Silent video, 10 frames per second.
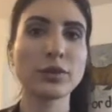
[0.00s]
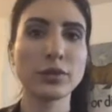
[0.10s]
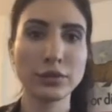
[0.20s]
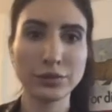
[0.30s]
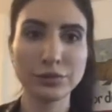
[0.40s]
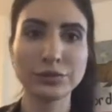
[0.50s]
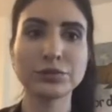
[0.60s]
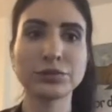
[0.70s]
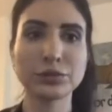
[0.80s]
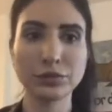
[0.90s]

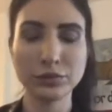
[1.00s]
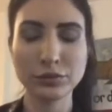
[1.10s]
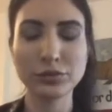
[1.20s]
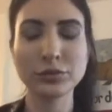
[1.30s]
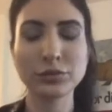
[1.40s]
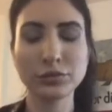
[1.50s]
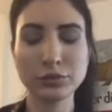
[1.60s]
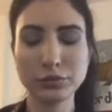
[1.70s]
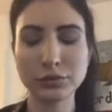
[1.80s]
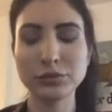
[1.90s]

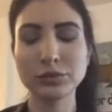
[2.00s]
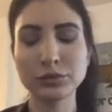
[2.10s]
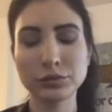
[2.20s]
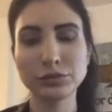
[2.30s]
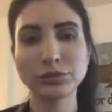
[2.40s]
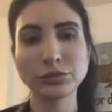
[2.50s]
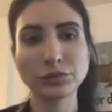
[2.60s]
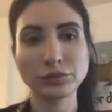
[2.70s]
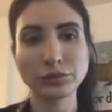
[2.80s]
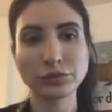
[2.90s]

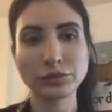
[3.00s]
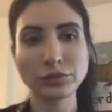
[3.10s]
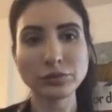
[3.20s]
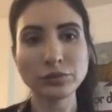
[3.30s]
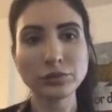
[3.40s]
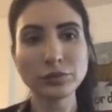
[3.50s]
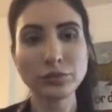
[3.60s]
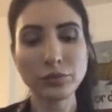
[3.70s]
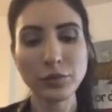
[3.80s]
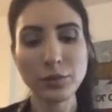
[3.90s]

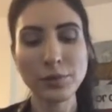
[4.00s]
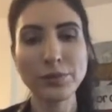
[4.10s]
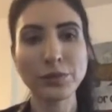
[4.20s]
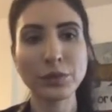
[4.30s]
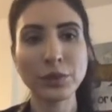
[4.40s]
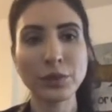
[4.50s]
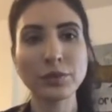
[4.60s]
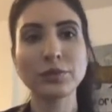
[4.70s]
(not speaking)